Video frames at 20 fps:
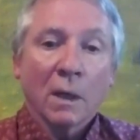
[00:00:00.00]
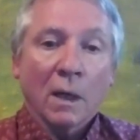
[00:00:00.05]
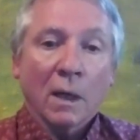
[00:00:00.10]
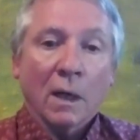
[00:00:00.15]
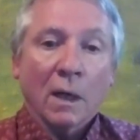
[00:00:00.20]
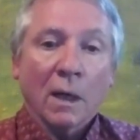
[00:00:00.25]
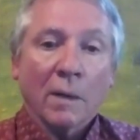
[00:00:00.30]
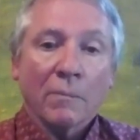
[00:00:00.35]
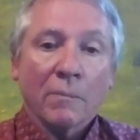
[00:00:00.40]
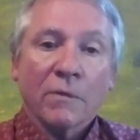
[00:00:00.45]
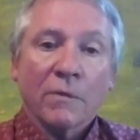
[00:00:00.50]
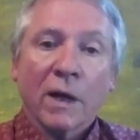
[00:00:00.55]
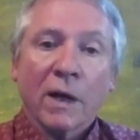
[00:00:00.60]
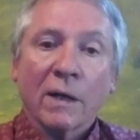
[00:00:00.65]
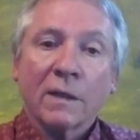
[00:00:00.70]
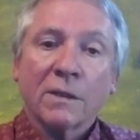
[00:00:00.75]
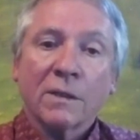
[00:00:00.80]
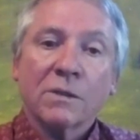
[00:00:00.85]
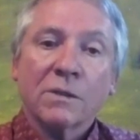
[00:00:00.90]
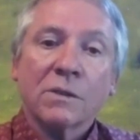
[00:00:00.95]

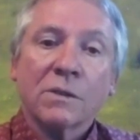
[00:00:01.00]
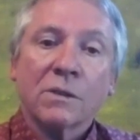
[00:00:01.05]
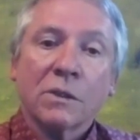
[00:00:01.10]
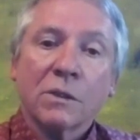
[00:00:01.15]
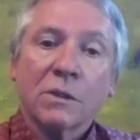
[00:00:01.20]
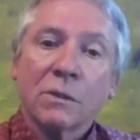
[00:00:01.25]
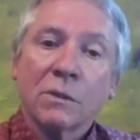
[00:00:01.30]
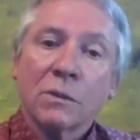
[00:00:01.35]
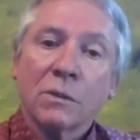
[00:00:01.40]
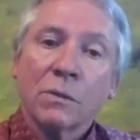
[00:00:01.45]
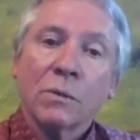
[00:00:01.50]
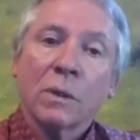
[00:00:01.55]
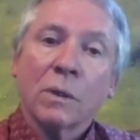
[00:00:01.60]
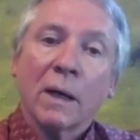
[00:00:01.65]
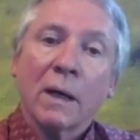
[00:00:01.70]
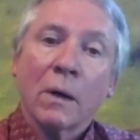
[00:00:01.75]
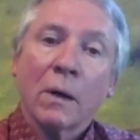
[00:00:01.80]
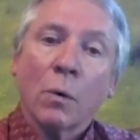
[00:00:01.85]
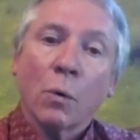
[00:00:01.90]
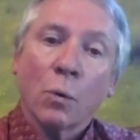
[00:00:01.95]
That is to
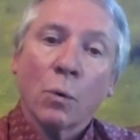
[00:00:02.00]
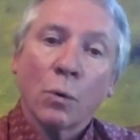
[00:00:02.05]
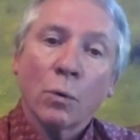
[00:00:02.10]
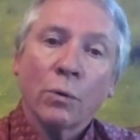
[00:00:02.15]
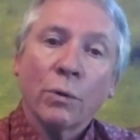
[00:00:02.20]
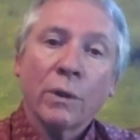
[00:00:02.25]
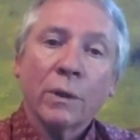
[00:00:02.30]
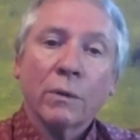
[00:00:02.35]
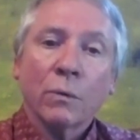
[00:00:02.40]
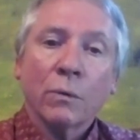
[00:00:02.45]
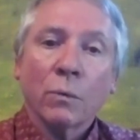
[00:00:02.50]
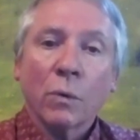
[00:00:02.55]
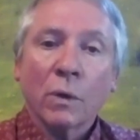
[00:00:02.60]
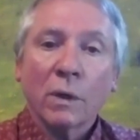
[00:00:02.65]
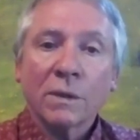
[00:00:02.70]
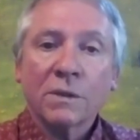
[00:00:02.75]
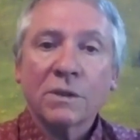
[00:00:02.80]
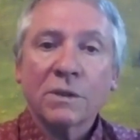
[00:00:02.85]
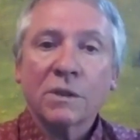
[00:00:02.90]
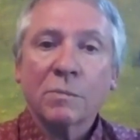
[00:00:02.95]
hold
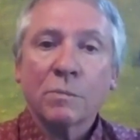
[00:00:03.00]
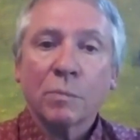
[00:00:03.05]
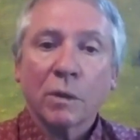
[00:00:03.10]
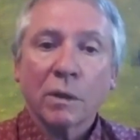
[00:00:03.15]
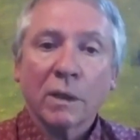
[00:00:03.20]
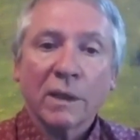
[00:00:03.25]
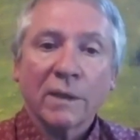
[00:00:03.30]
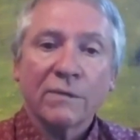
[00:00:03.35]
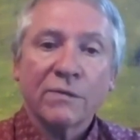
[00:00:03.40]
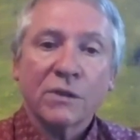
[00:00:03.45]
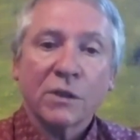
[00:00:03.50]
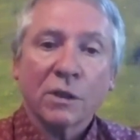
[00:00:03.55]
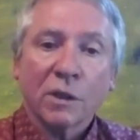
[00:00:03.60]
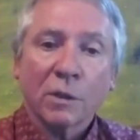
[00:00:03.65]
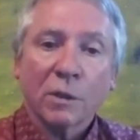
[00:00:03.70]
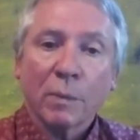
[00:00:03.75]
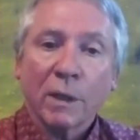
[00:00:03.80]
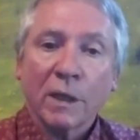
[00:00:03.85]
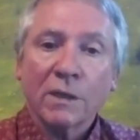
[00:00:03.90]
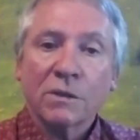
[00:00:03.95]
one's beliefs on
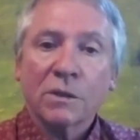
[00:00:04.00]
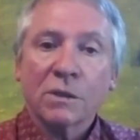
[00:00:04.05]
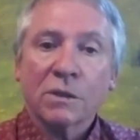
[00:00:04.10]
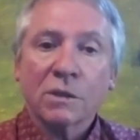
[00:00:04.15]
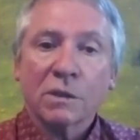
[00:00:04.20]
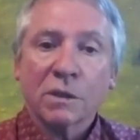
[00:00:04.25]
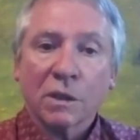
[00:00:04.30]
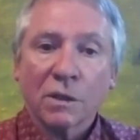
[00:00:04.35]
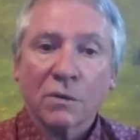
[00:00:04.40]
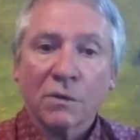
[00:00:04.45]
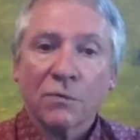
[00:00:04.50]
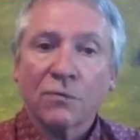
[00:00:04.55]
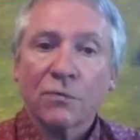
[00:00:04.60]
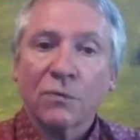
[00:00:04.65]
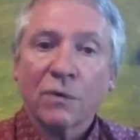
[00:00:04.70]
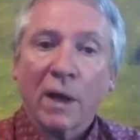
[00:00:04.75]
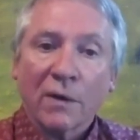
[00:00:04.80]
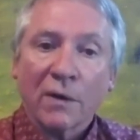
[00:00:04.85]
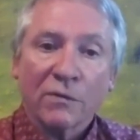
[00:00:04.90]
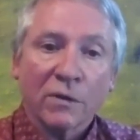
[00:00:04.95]
the basis
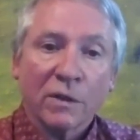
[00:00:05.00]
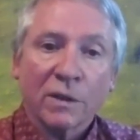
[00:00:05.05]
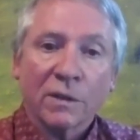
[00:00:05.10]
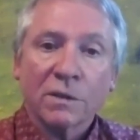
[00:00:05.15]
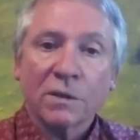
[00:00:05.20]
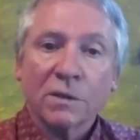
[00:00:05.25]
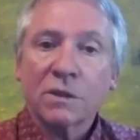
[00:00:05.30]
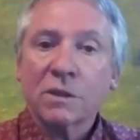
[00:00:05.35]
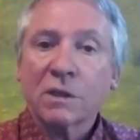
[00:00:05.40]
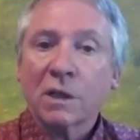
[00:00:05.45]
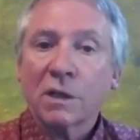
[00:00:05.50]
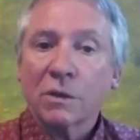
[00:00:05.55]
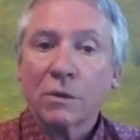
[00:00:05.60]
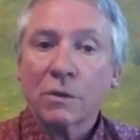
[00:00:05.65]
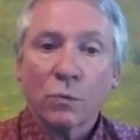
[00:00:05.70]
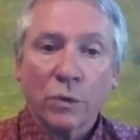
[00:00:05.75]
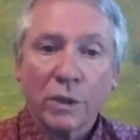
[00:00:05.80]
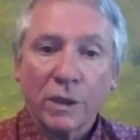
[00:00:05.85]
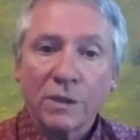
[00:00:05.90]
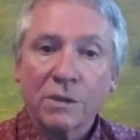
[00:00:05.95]
of evidence and
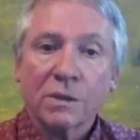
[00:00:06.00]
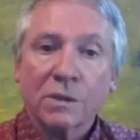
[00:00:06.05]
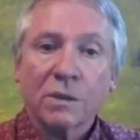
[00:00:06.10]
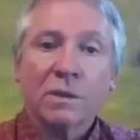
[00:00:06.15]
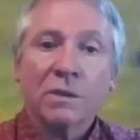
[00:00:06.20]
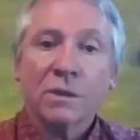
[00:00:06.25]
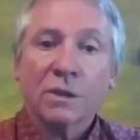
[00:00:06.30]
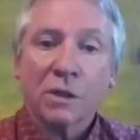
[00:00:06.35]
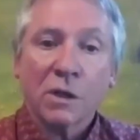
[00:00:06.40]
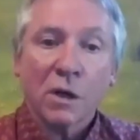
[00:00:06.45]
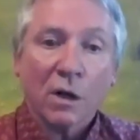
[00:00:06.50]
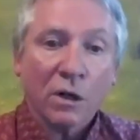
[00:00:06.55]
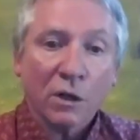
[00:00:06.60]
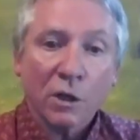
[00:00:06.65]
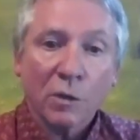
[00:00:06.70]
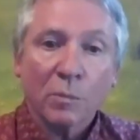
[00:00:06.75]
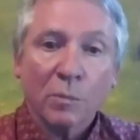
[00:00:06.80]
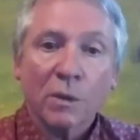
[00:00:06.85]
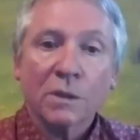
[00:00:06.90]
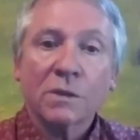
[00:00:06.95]
the reasons, the
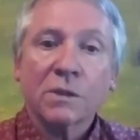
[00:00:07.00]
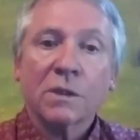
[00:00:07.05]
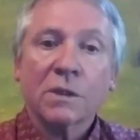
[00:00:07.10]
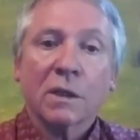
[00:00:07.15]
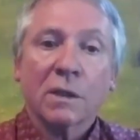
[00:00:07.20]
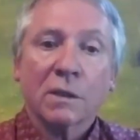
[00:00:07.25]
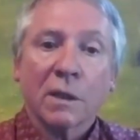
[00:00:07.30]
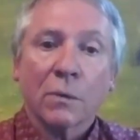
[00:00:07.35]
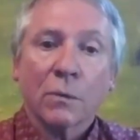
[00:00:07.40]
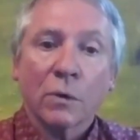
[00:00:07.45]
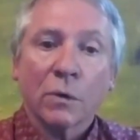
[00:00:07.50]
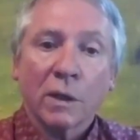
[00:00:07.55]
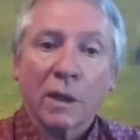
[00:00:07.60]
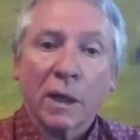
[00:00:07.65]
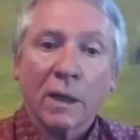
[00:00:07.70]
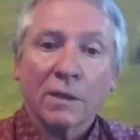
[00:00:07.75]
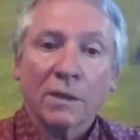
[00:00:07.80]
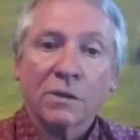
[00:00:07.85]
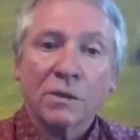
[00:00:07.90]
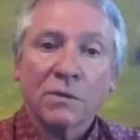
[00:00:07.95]
arguments that one
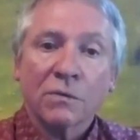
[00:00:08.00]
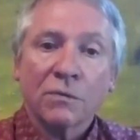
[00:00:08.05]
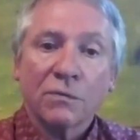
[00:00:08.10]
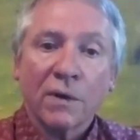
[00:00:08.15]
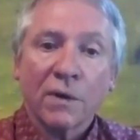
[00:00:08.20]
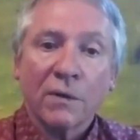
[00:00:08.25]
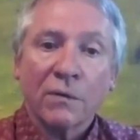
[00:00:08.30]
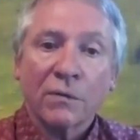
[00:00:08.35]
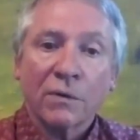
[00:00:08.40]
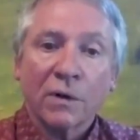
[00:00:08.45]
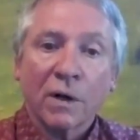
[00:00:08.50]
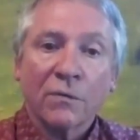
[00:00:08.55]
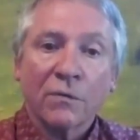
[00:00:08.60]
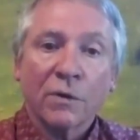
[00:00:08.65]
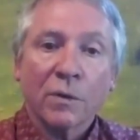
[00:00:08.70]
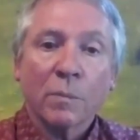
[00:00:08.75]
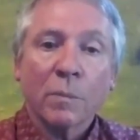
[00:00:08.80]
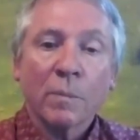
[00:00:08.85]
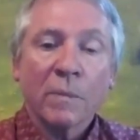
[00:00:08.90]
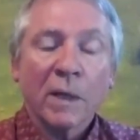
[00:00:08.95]
has in favor of
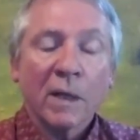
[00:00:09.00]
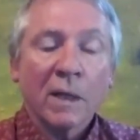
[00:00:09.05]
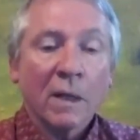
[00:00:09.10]
them.